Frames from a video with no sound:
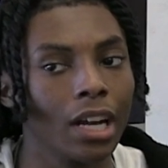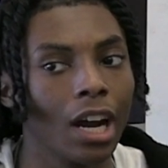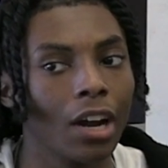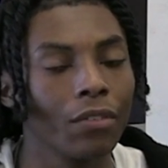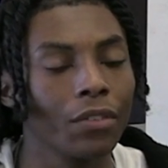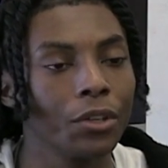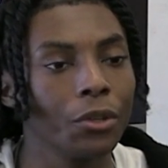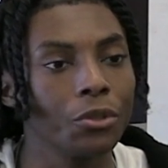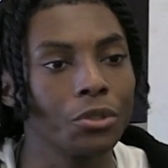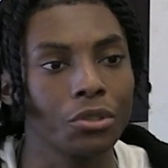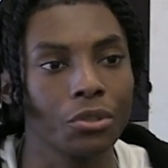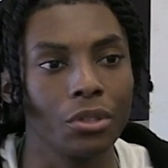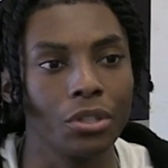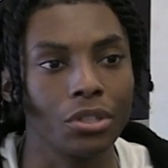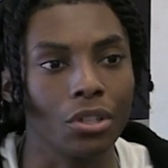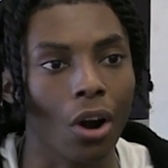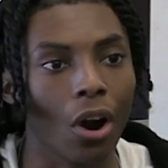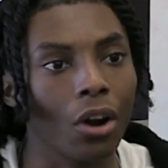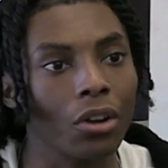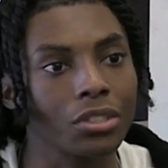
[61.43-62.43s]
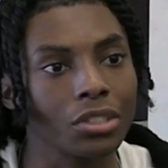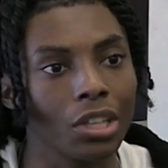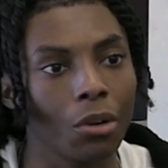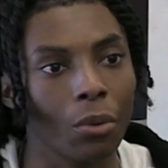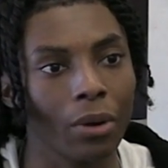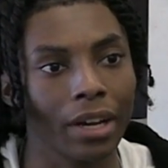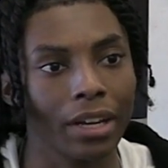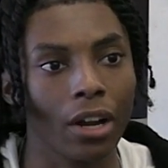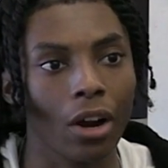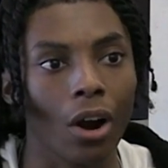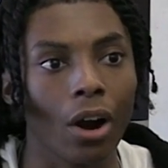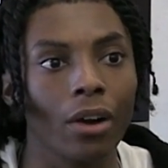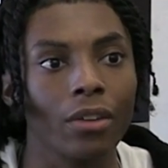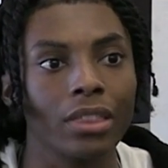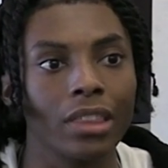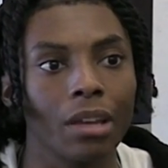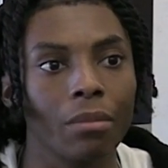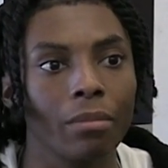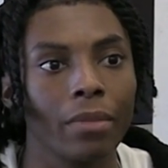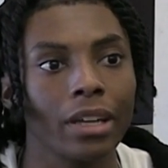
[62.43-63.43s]
every new student's art style, what kind of
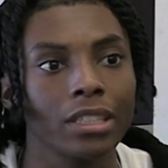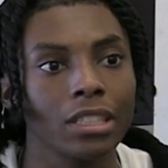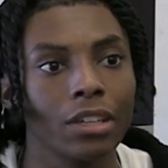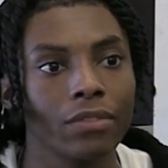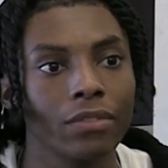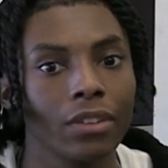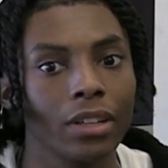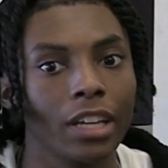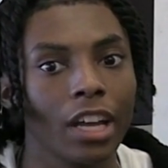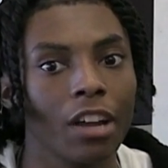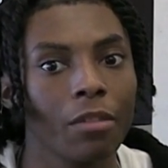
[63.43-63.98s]
art they make. So I feel like